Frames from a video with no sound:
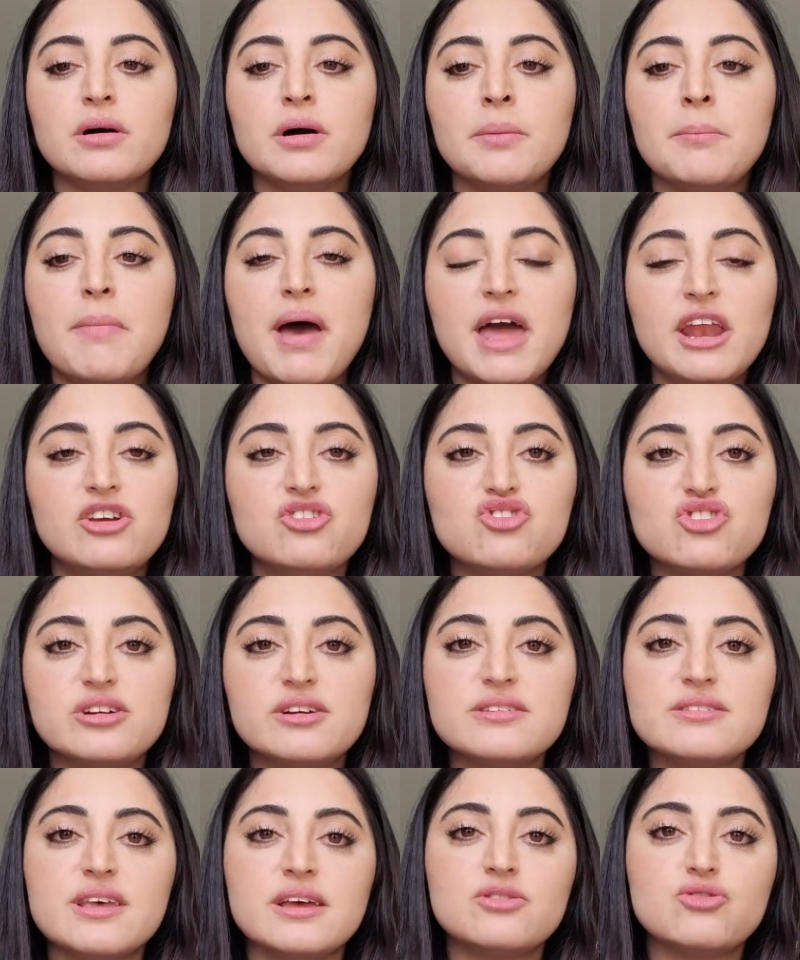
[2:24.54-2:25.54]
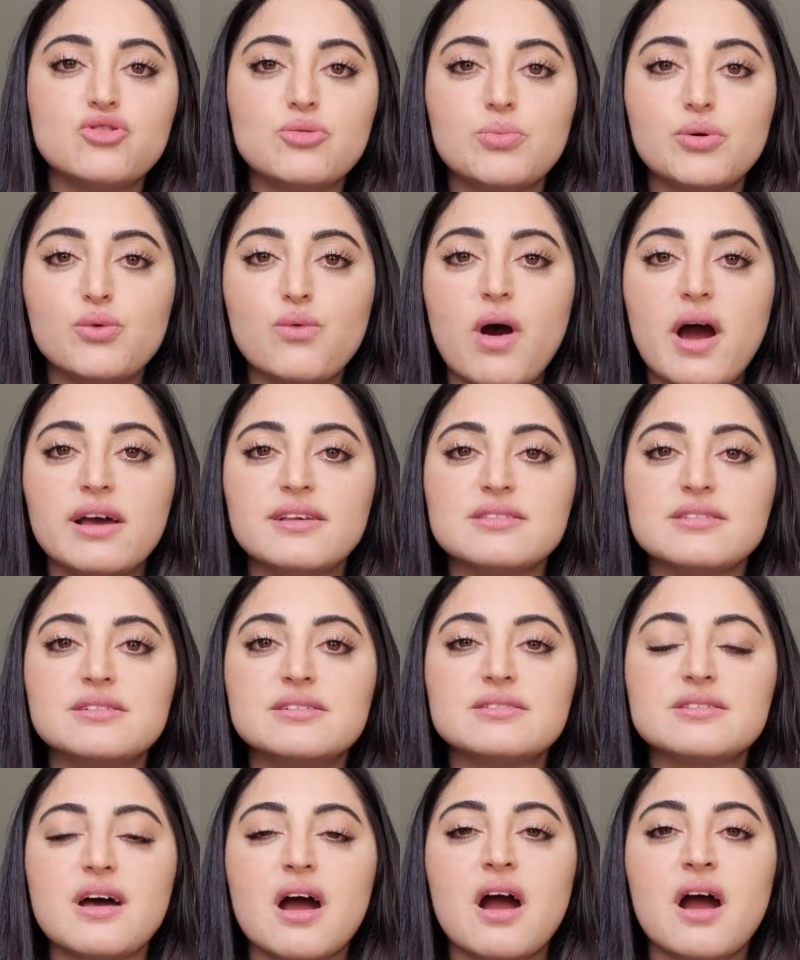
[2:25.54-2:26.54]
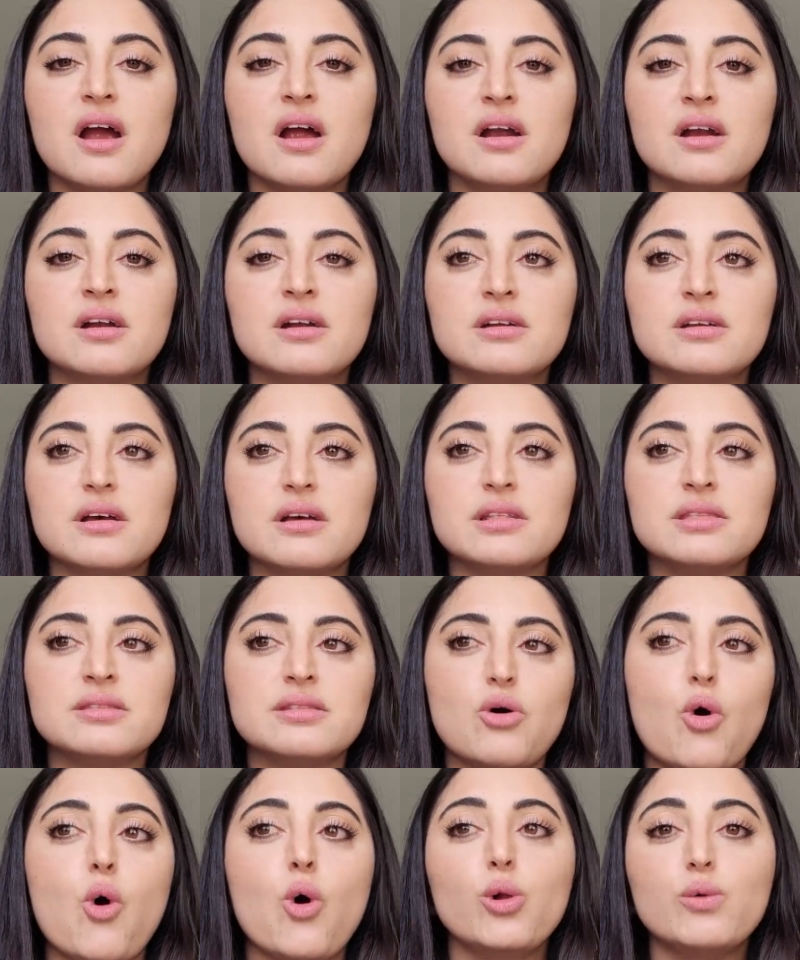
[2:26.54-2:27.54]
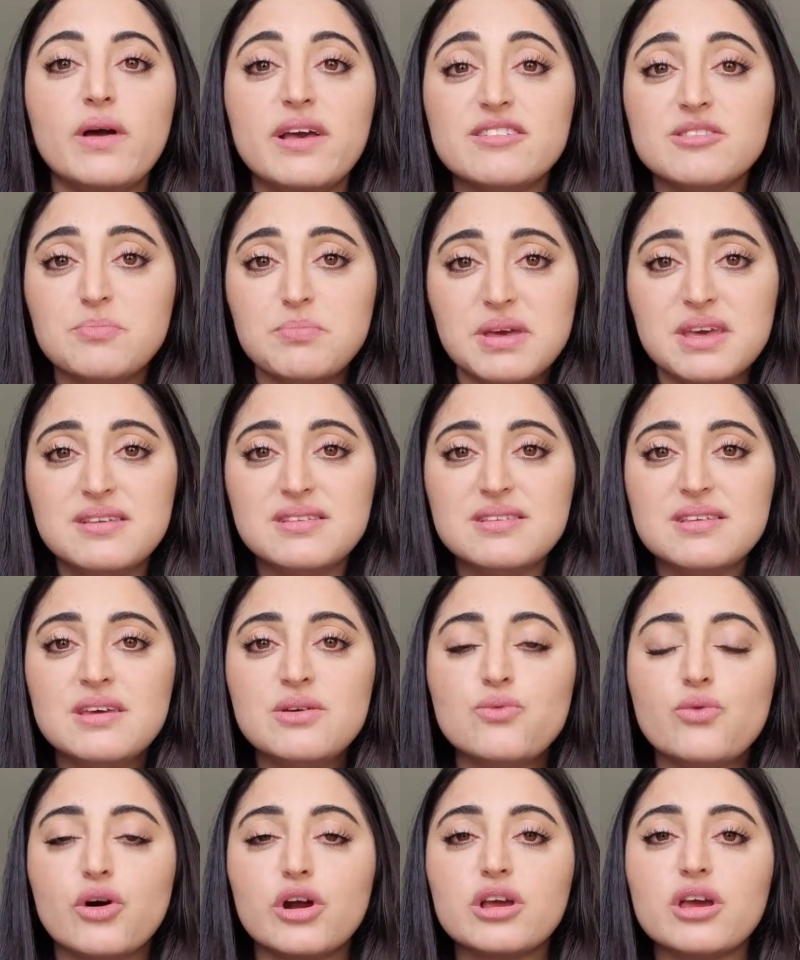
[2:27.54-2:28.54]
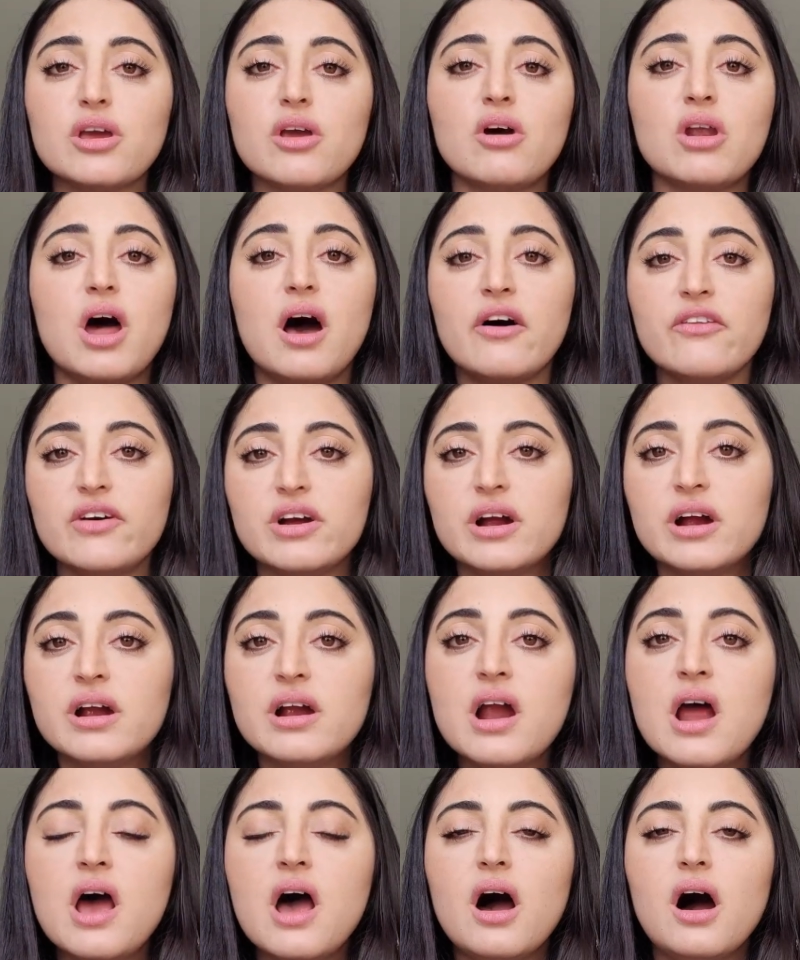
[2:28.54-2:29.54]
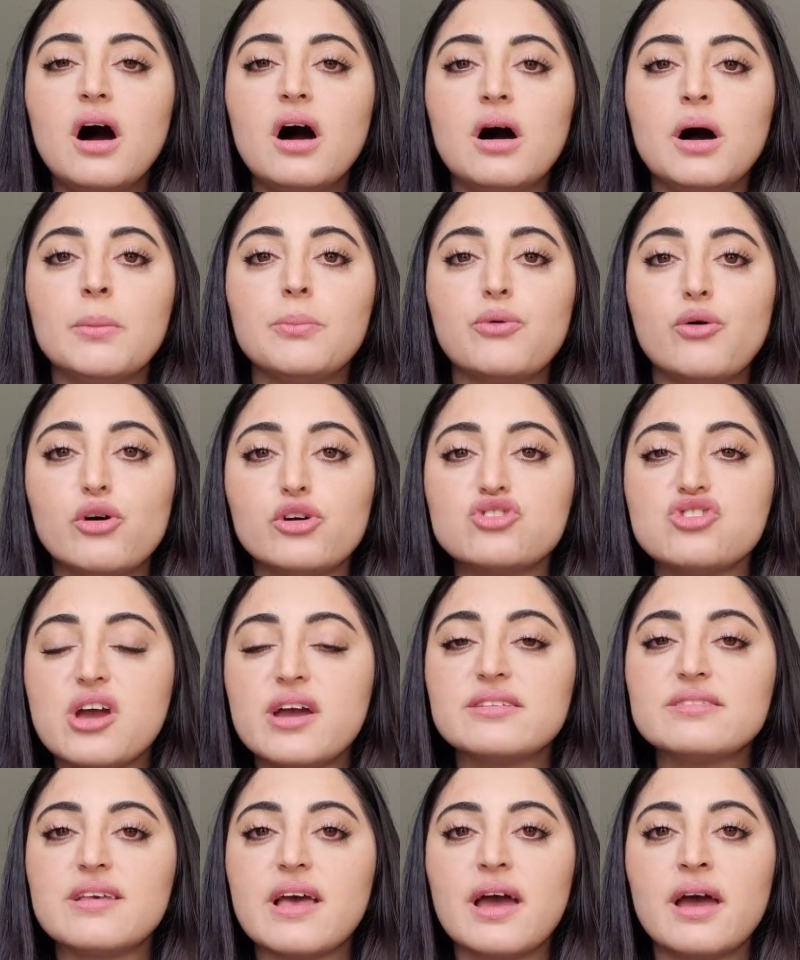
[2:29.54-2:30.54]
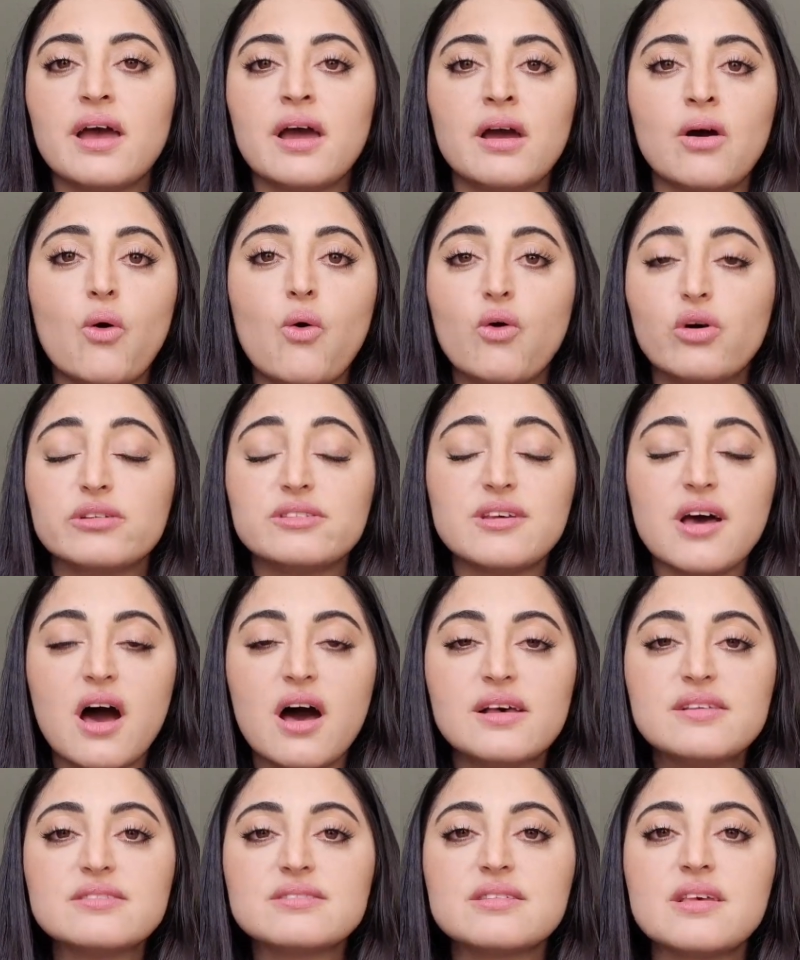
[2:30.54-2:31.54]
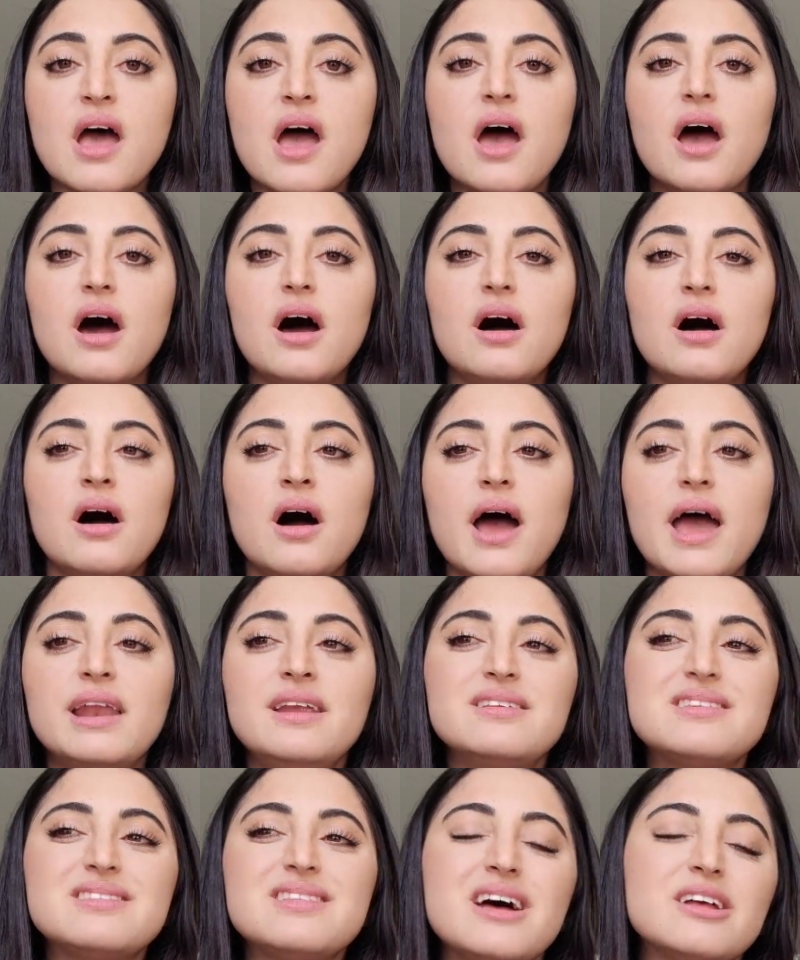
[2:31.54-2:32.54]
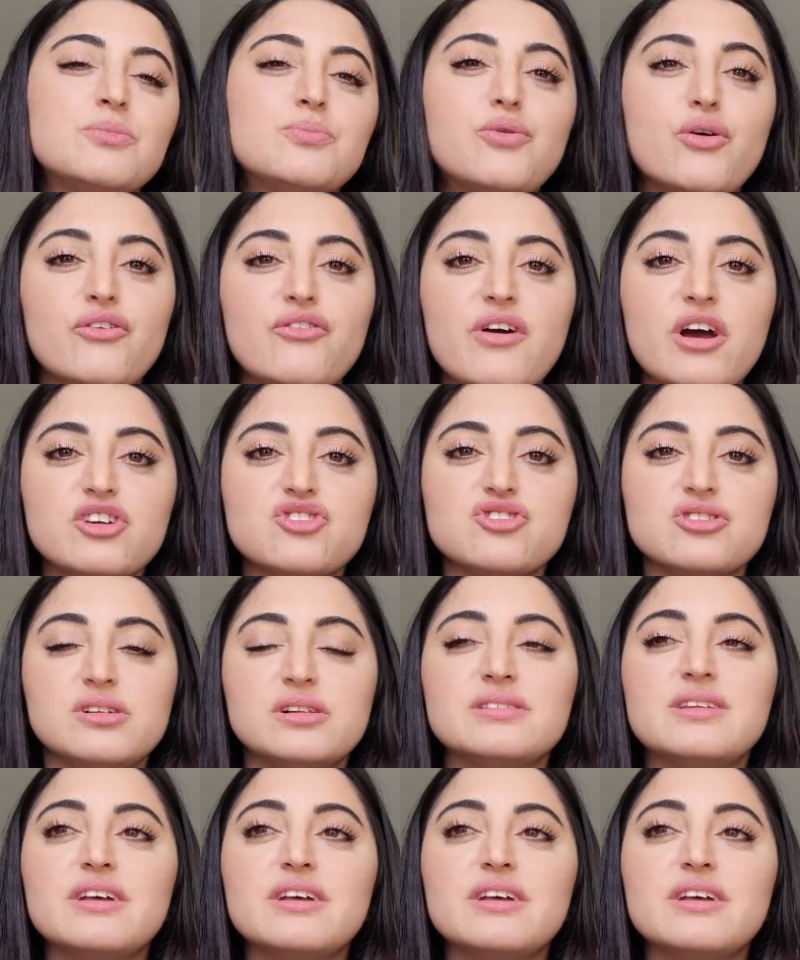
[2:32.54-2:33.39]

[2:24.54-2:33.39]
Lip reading: managers and supervisors are always busy working on other projects and or tasks, and it's not professional.